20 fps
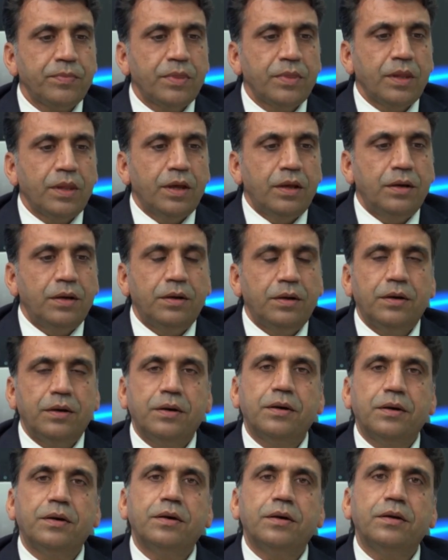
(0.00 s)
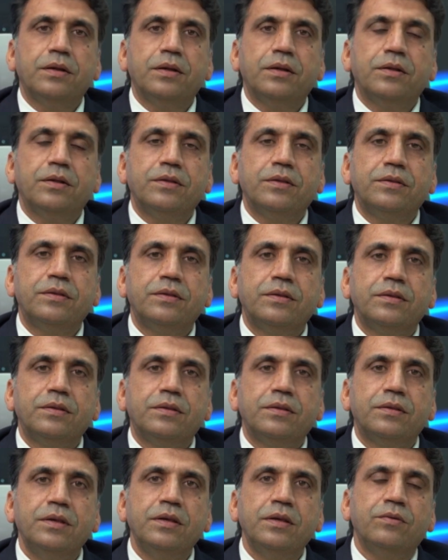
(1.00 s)
uh,
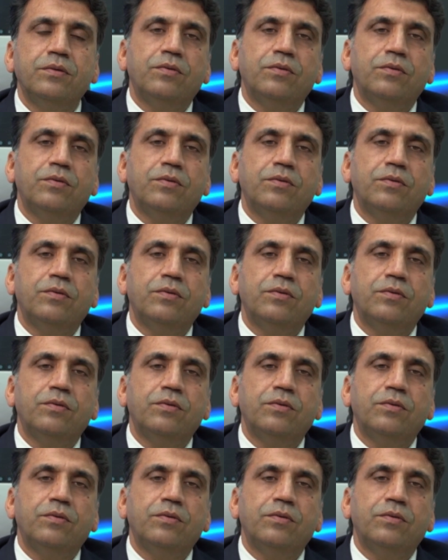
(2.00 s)
see